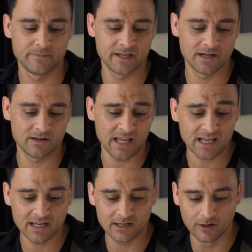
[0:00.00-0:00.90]
Now,
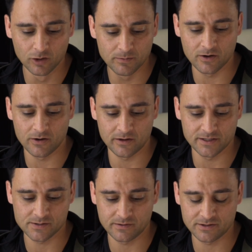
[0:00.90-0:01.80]
luckily, Luba got on
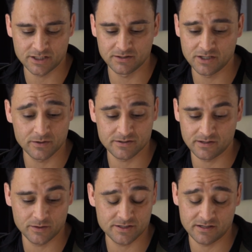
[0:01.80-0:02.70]
this one. It
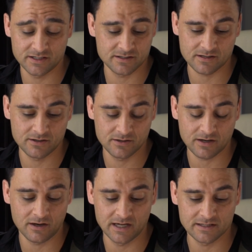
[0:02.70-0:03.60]
wasn't her
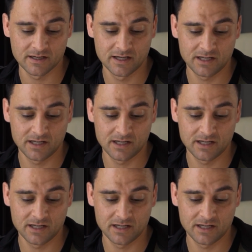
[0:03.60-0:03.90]
client.